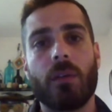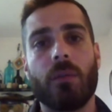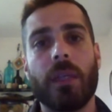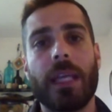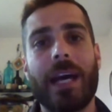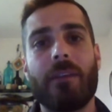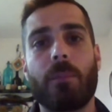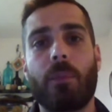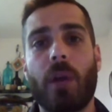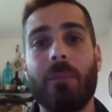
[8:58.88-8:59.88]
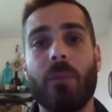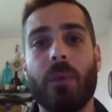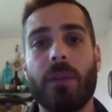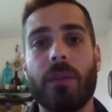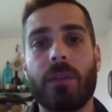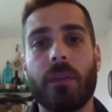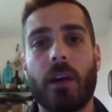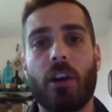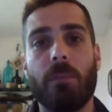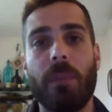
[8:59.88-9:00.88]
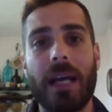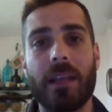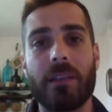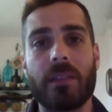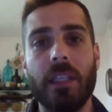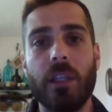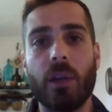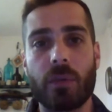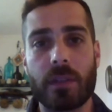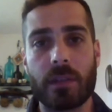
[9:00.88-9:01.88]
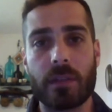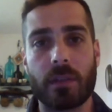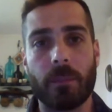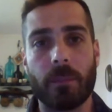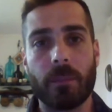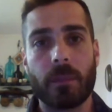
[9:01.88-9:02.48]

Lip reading: we have a problem with our balanced ecosystem,